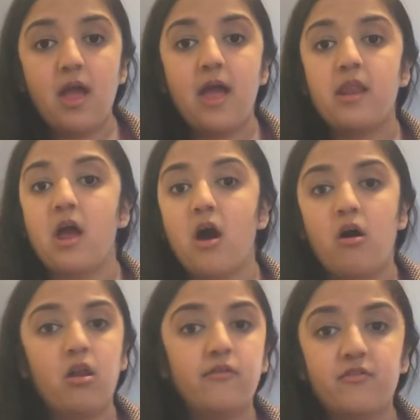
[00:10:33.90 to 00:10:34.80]
and
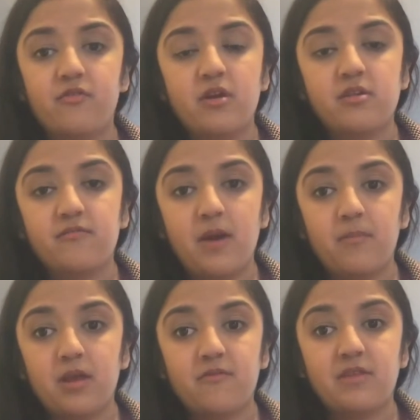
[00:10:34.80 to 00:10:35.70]
all of her friends and
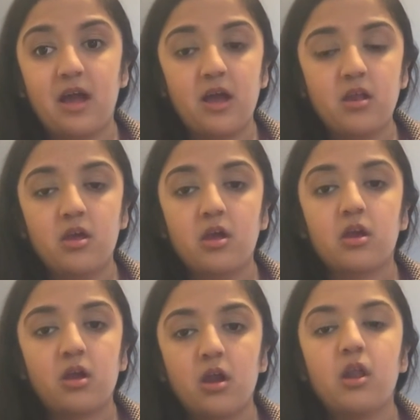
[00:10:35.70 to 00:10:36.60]
family have died,
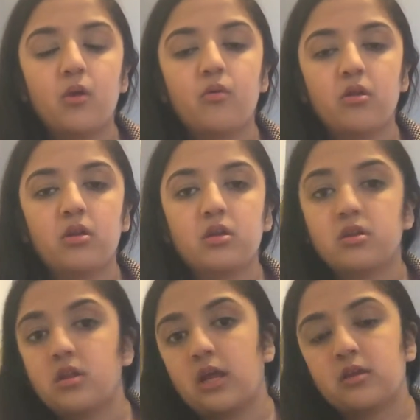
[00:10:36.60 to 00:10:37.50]
Caroline will
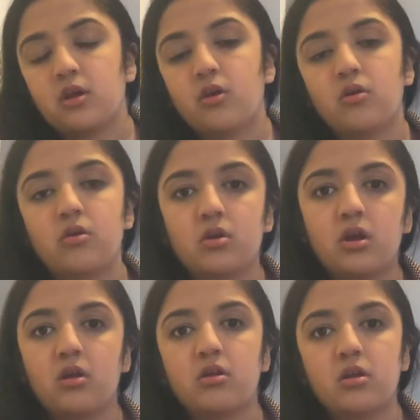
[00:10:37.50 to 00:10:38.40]
take the cure or
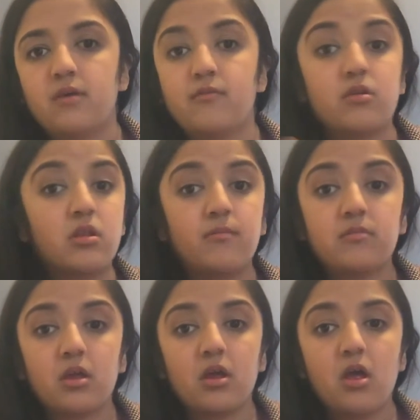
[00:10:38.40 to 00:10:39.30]
kill herself or
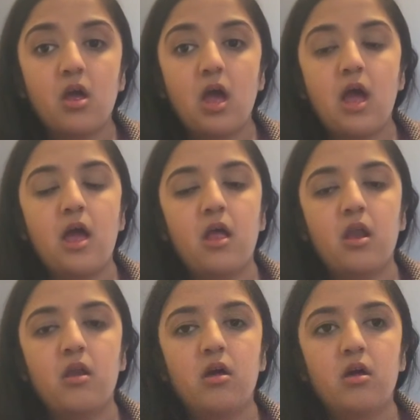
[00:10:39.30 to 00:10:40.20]
something,
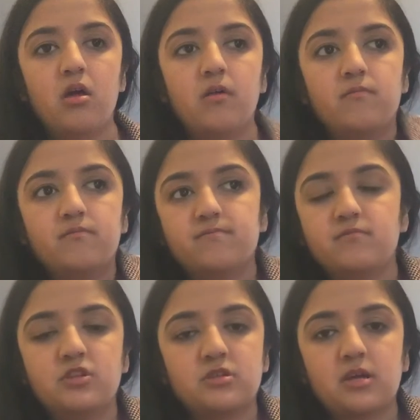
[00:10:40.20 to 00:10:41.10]
and
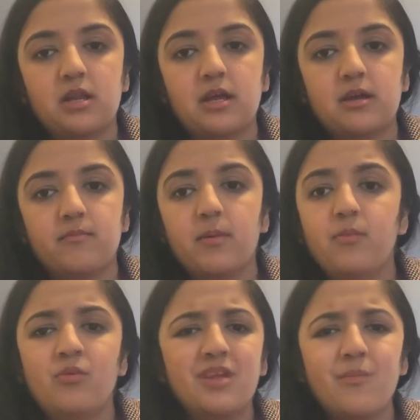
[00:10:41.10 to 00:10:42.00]
just like maybe
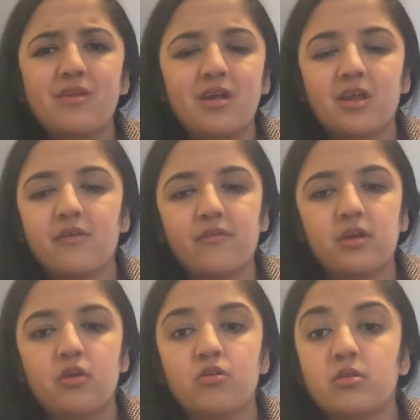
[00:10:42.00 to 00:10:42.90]
when Damon died, he gave her the
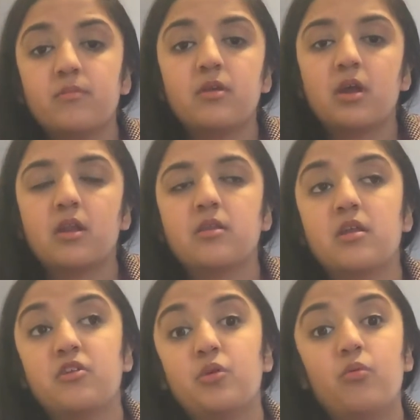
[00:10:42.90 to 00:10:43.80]
cure or something, and
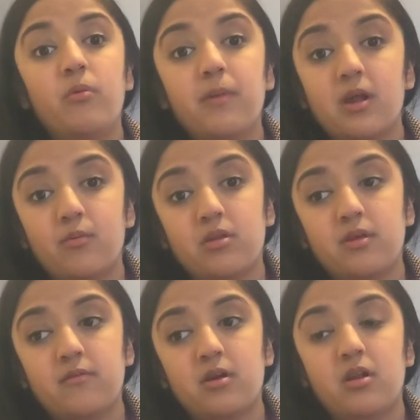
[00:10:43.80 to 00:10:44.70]
then she will meet up with
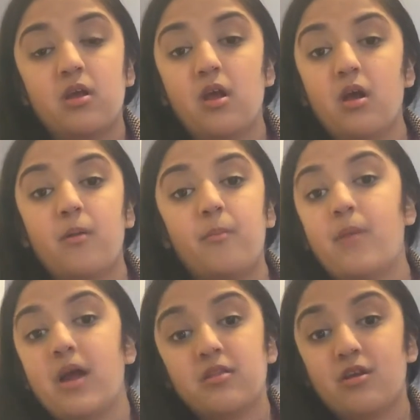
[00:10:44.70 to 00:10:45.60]
them again.
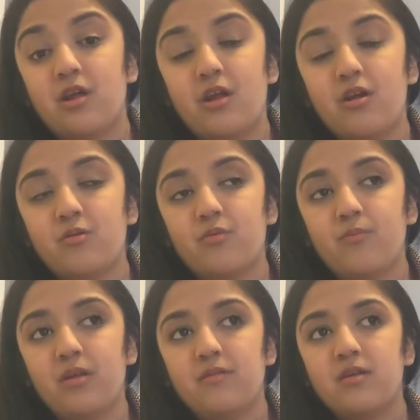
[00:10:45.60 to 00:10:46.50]
My Caroline heart won't
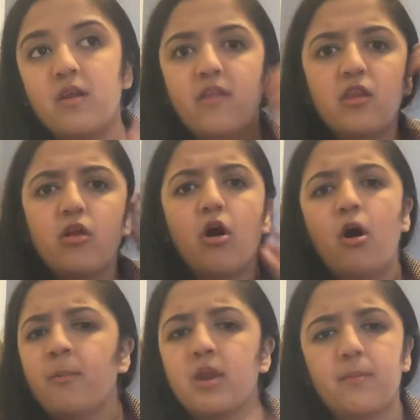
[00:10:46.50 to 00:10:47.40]
believe that, and then they'll
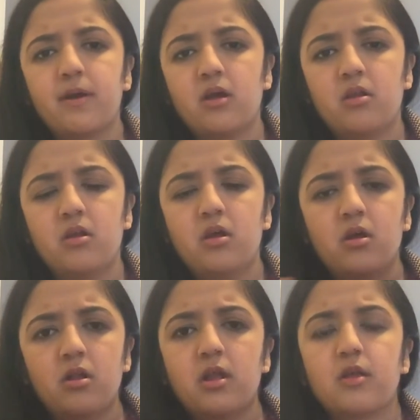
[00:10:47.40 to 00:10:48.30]
all meet up again,
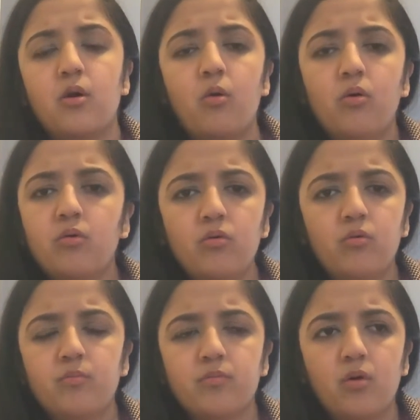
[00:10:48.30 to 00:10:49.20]
like the whole
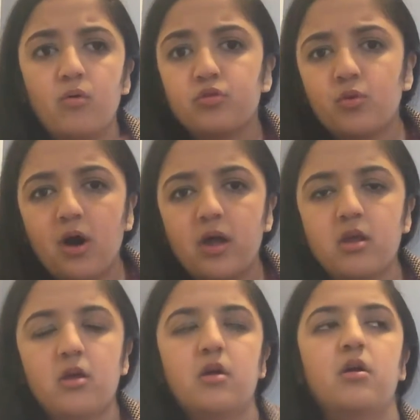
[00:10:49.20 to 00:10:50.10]
group, the whole squad.
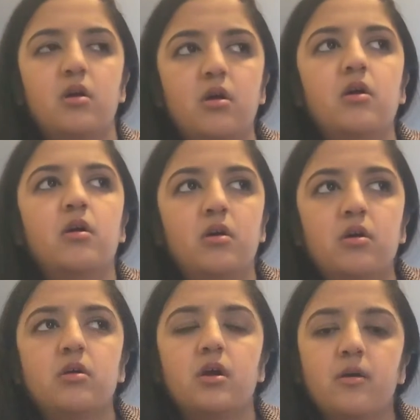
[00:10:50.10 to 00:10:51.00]

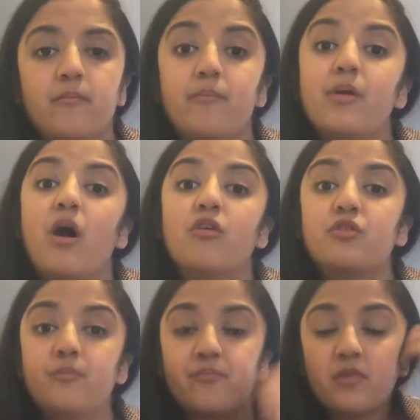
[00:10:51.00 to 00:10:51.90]
Yeah, but
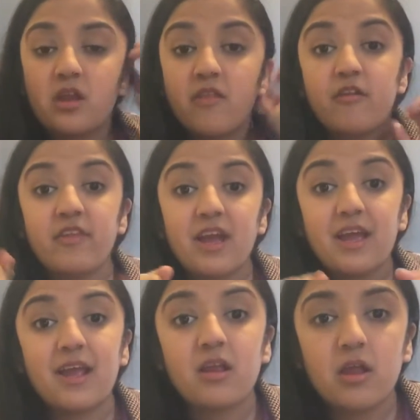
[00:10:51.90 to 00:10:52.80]
also another thing I
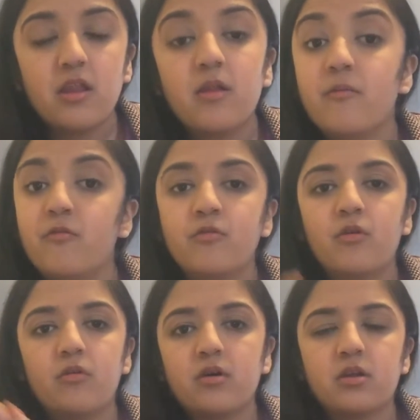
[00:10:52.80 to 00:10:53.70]
hated, and
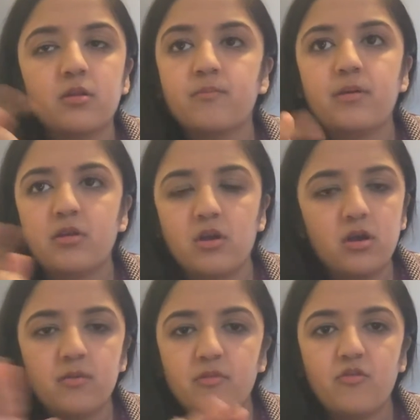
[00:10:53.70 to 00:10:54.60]
no, okay, so,
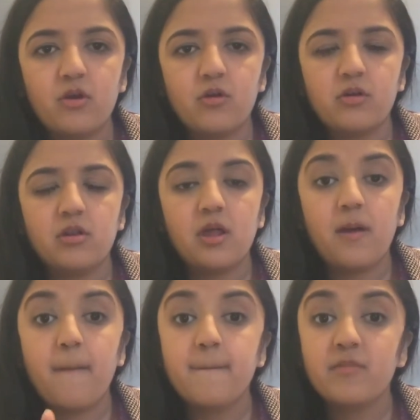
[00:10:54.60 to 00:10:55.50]
sorry, before I go to
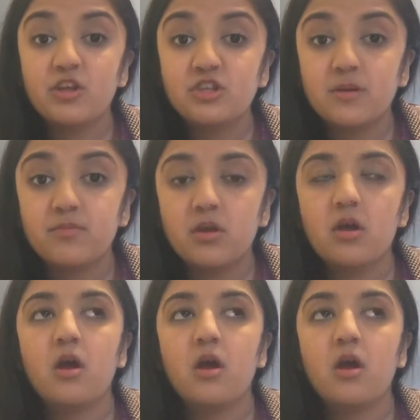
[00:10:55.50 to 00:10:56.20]
the ships,